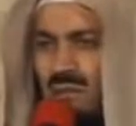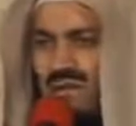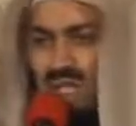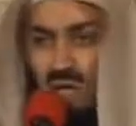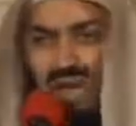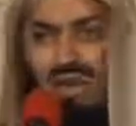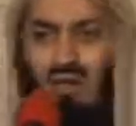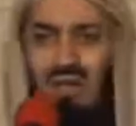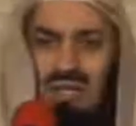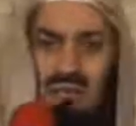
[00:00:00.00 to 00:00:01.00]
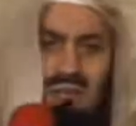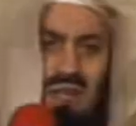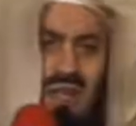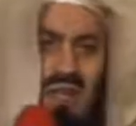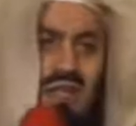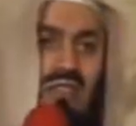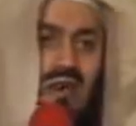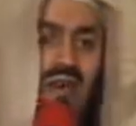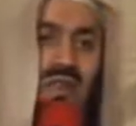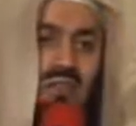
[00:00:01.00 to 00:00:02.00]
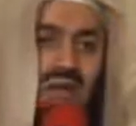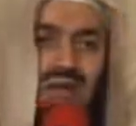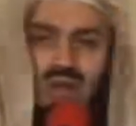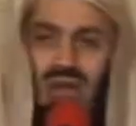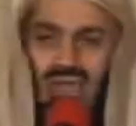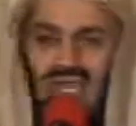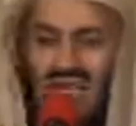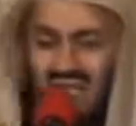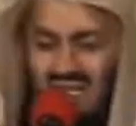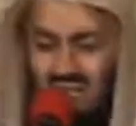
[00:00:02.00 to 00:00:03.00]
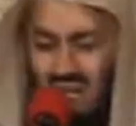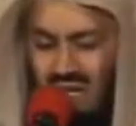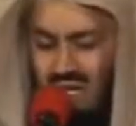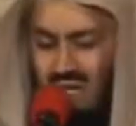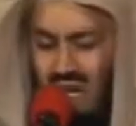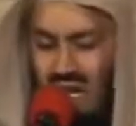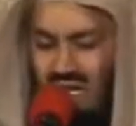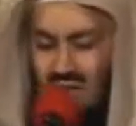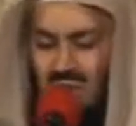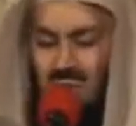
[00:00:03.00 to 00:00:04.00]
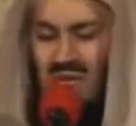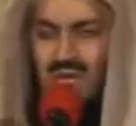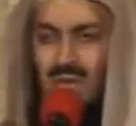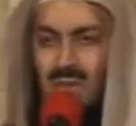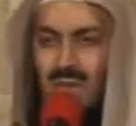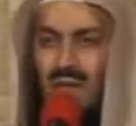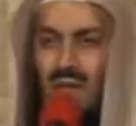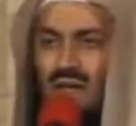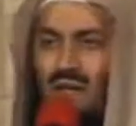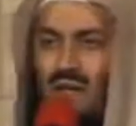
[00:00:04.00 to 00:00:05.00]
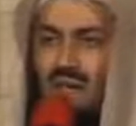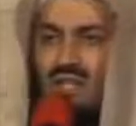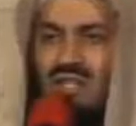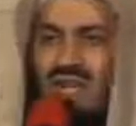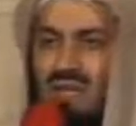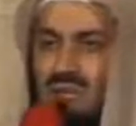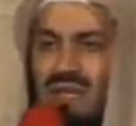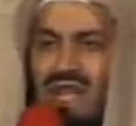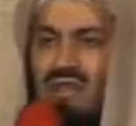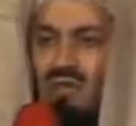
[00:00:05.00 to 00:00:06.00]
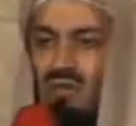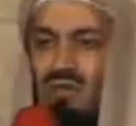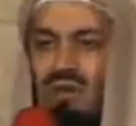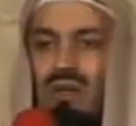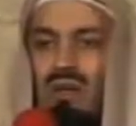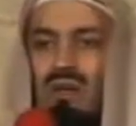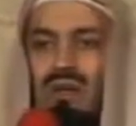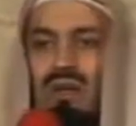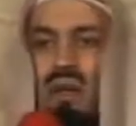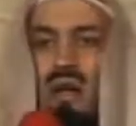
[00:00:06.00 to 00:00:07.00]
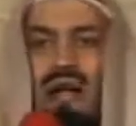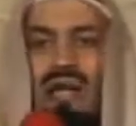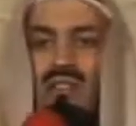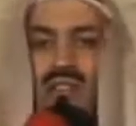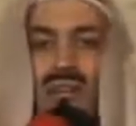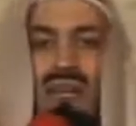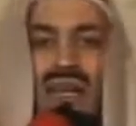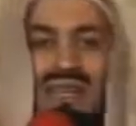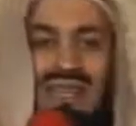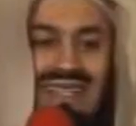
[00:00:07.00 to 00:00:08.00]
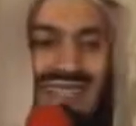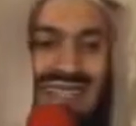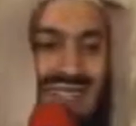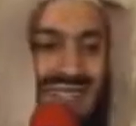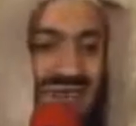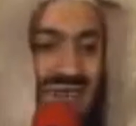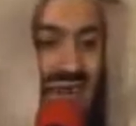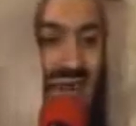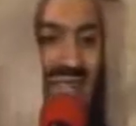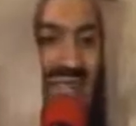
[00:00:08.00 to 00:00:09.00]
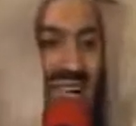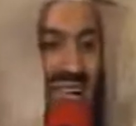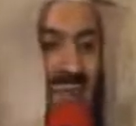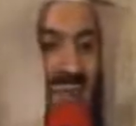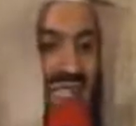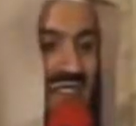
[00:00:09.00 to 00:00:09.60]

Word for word: from being so eloquent. So Allah subhanahu wa ta'ala says, when the child was picked up, now the child began to cry for milk. So now they're trying to